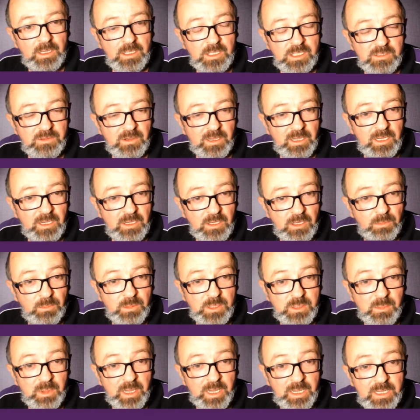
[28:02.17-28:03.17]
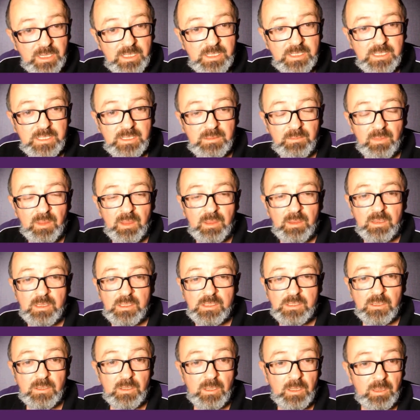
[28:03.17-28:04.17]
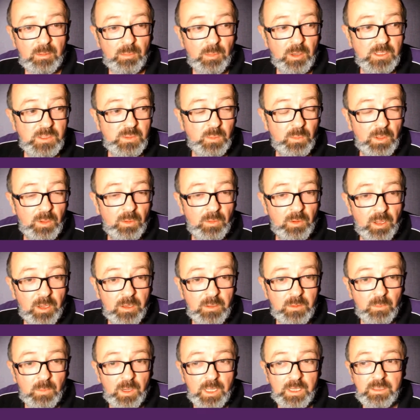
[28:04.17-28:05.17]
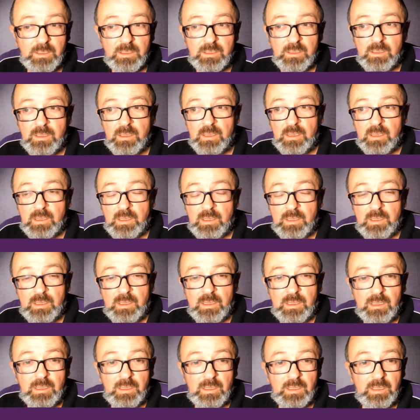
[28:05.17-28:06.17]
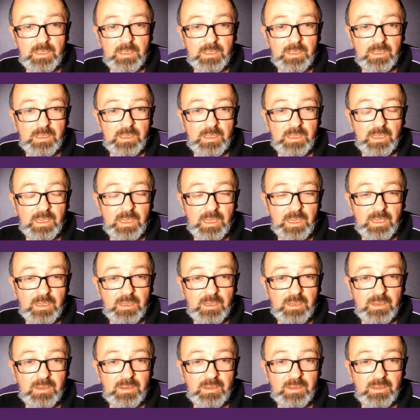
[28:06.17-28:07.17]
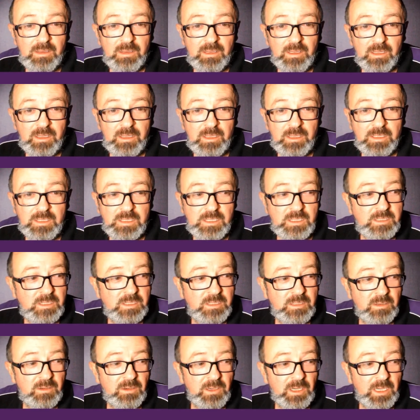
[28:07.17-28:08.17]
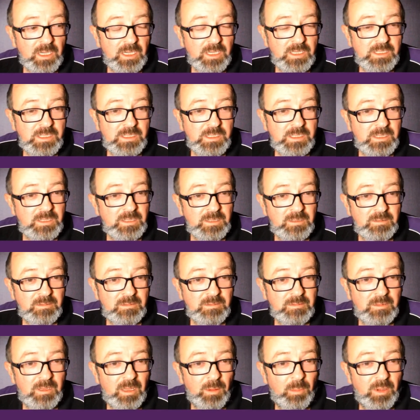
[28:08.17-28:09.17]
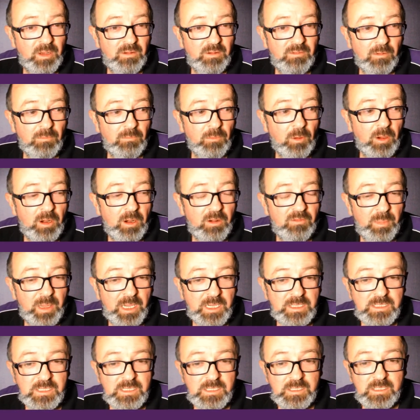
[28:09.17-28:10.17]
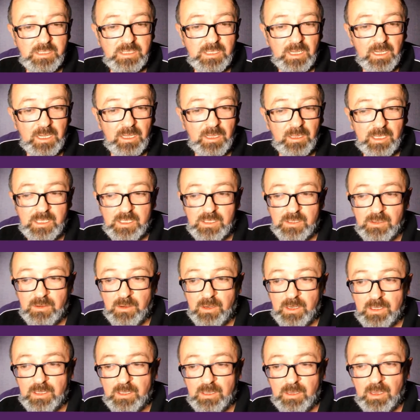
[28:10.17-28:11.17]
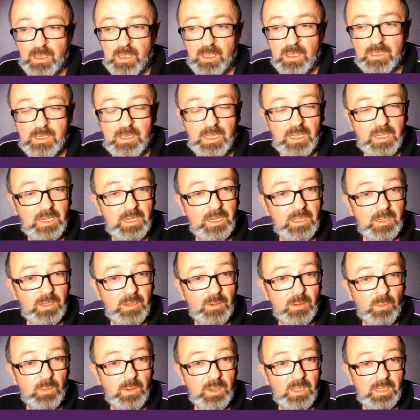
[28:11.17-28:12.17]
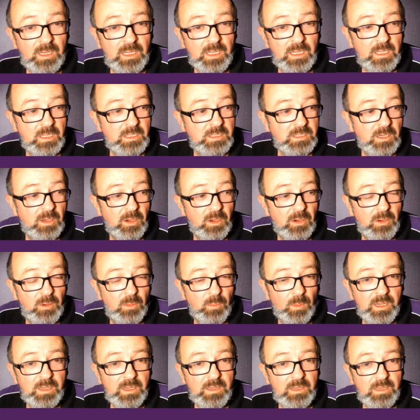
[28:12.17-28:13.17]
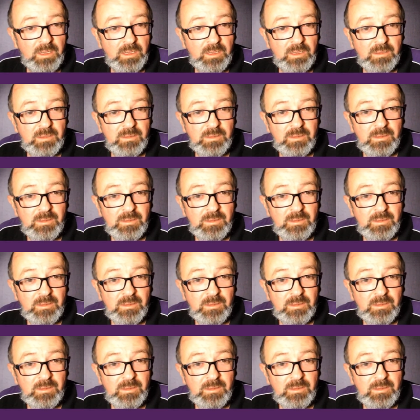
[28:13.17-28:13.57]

in Australian numismatics, certainly the most well known one. Uh, and uh, it's, I guess, a bit of a rite of passage as a collector and a, and, and a coin dealer to own one, and